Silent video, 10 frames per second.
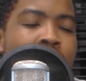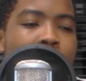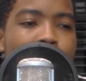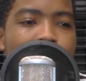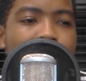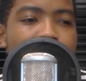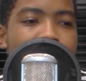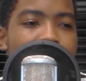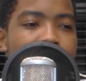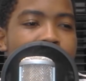closed,
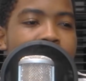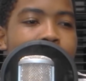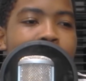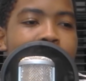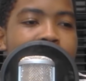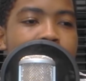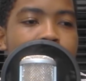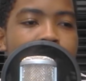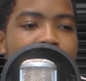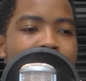and a number of
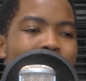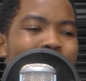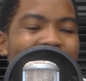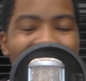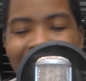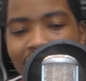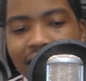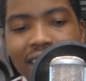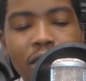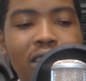institutions are closed, like till the
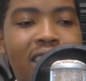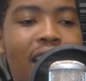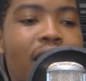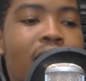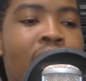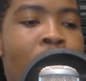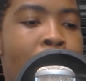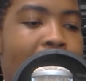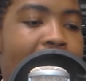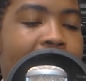10th.
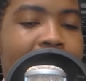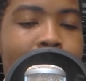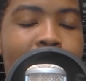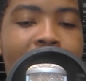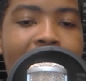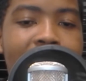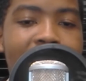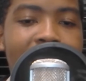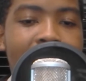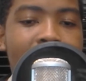And I'm
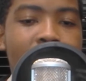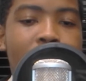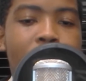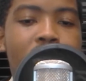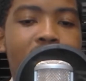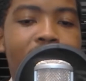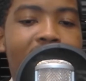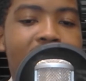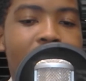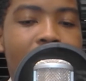realizing that most of the
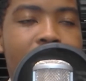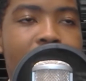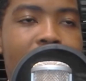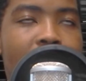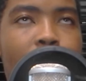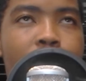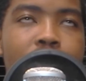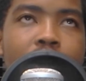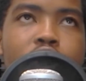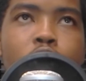vice chancellors are also
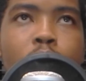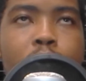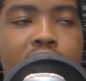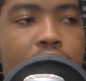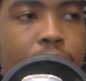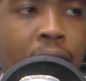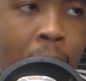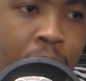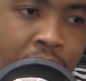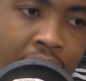not showing wisdom,
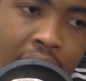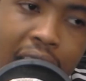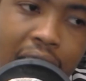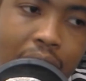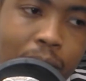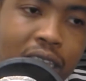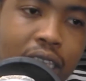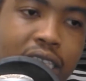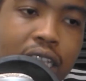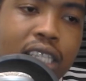in
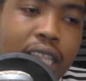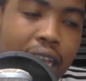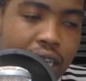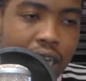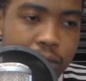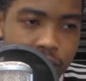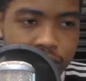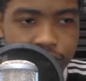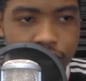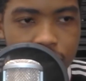the sense that
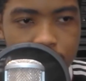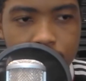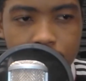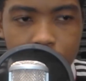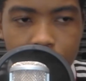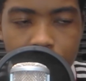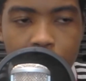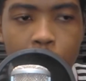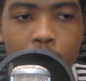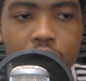
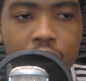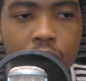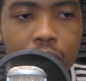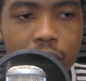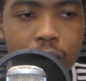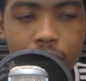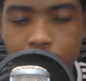also,